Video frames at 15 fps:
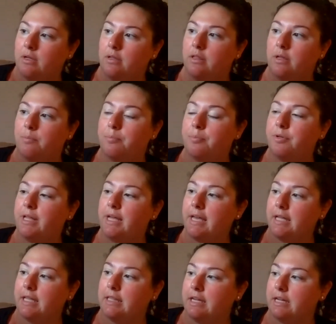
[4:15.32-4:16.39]
The
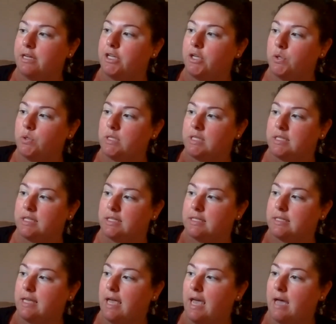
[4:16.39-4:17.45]
plant then uses
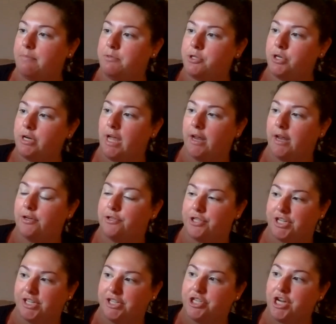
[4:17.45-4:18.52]
this captured
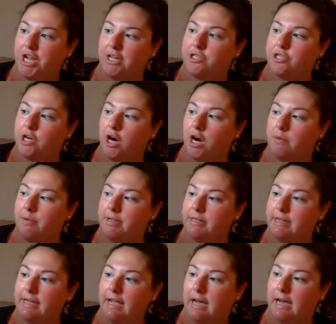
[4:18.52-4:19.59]
energy to change carbon
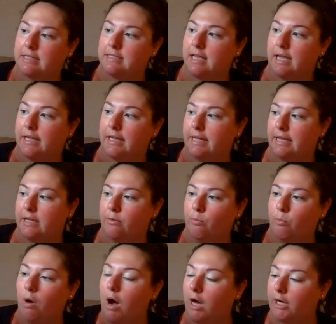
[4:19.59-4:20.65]
dioxide and
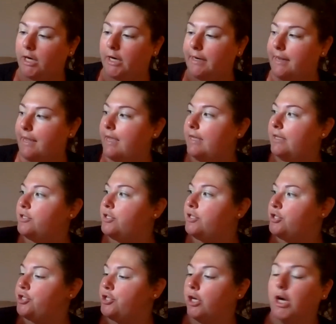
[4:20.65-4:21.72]
water into
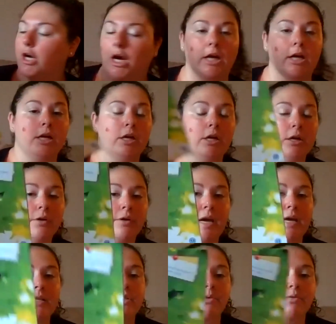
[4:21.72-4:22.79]
sugar.
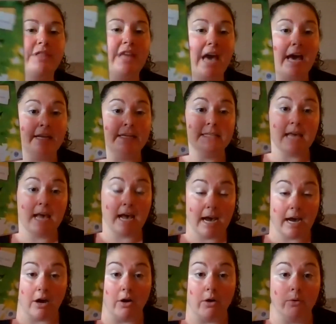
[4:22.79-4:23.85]
Okay, so that is
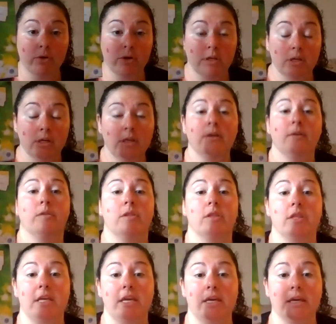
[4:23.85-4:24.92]
how
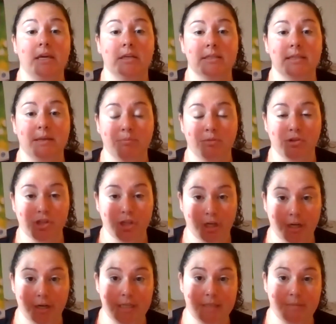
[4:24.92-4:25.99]
the simple
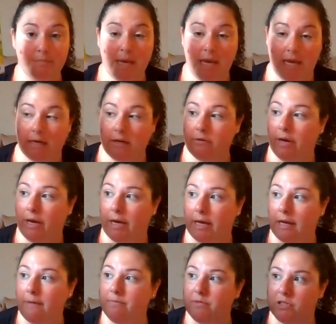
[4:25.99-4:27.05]
sugar is made, okay?